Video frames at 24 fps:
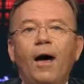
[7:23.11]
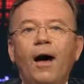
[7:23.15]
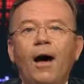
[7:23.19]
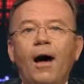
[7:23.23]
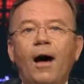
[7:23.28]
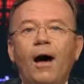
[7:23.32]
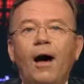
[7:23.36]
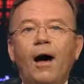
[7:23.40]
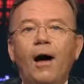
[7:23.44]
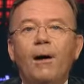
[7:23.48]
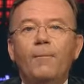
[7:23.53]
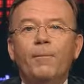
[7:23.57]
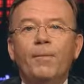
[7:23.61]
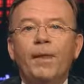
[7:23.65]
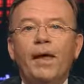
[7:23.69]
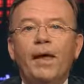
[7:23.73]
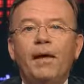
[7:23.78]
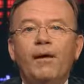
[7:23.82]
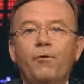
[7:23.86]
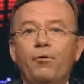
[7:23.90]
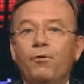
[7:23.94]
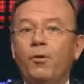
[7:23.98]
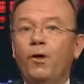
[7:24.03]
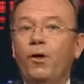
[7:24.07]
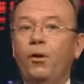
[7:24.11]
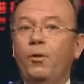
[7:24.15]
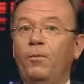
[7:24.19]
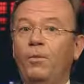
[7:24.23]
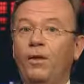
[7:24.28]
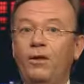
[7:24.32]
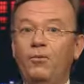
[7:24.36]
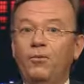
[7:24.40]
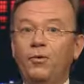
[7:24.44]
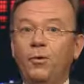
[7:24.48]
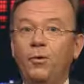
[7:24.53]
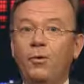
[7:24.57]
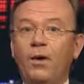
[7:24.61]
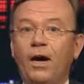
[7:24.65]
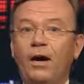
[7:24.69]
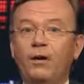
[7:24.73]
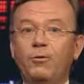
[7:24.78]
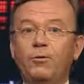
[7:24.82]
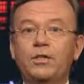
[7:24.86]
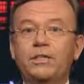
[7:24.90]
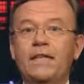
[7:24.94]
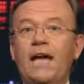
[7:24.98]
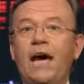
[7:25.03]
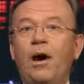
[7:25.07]
Um, and these two
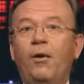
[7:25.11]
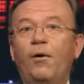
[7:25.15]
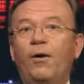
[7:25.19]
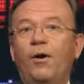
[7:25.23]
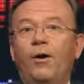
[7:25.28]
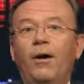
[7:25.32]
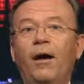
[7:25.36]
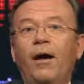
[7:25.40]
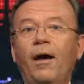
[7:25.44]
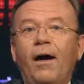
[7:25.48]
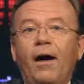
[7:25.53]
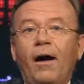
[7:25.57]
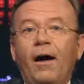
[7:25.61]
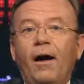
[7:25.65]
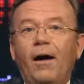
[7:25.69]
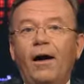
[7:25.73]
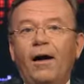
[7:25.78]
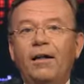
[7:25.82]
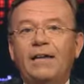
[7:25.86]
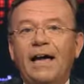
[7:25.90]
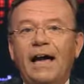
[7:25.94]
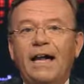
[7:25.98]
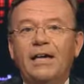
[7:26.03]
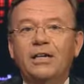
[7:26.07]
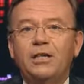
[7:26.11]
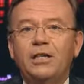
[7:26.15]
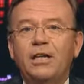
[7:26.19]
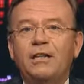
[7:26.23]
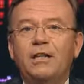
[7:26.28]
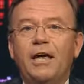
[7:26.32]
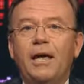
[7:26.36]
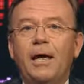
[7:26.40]
countries now are, are attached at the